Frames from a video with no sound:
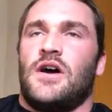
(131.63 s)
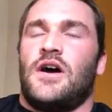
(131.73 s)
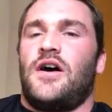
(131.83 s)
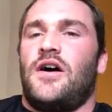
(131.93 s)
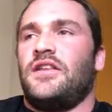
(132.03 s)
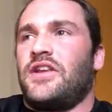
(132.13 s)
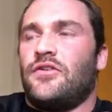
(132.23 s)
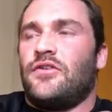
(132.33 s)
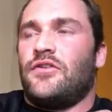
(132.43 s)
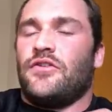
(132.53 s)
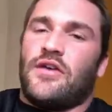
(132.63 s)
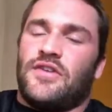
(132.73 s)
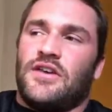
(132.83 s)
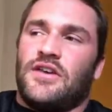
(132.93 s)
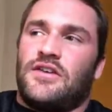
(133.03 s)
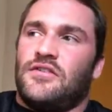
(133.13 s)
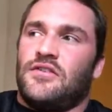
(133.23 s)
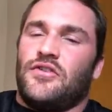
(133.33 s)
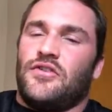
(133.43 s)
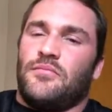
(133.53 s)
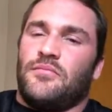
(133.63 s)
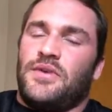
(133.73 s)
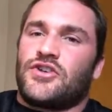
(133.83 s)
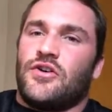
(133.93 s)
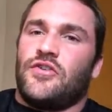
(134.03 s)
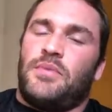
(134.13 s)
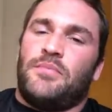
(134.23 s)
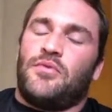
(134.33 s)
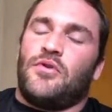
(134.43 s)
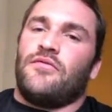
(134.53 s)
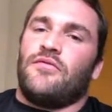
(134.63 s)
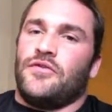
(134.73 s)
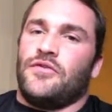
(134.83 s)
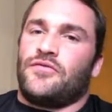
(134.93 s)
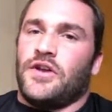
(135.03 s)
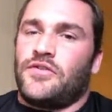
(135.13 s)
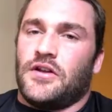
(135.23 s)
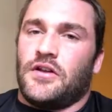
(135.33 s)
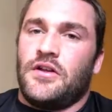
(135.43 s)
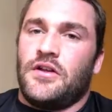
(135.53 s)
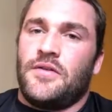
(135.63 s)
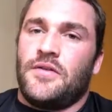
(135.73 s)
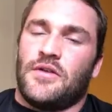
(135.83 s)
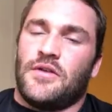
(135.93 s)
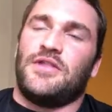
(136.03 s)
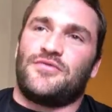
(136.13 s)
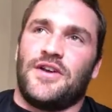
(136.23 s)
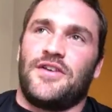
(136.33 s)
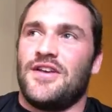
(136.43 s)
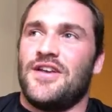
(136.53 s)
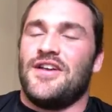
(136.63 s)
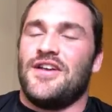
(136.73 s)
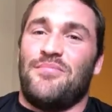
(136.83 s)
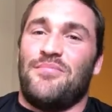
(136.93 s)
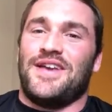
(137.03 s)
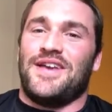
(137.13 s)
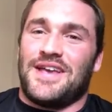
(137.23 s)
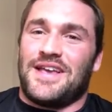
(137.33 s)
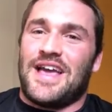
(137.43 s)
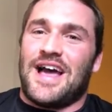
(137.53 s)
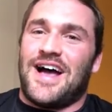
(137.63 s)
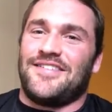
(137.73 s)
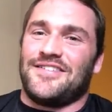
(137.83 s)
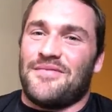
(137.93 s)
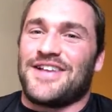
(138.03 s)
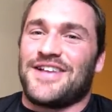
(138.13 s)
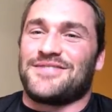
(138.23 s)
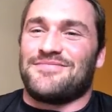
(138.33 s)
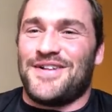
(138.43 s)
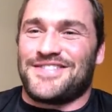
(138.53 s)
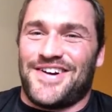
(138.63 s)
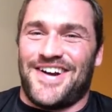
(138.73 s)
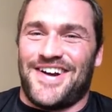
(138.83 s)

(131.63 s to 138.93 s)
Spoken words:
Honestly, I don't know. I think, you know, the big shows, people come for the freaks still. I mean, the freaks, the big, big guys, and the mass monster.